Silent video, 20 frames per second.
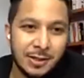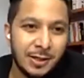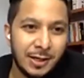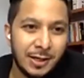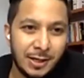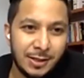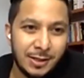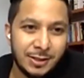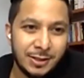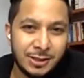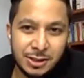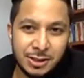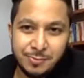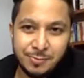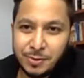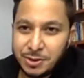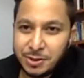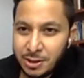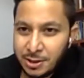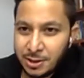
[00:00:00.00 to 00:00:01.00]
and this is
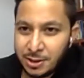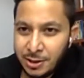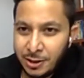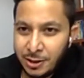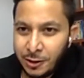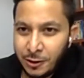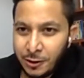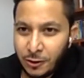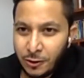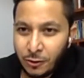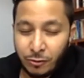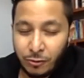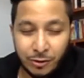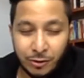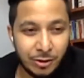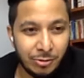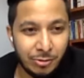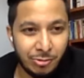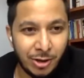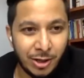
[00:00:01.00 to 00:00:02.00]
basically
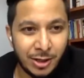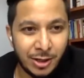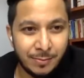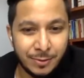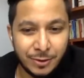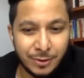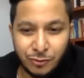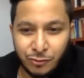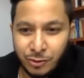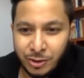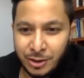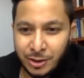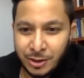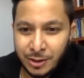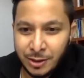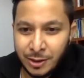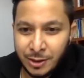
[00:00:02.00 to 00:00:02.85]
criteria number 3.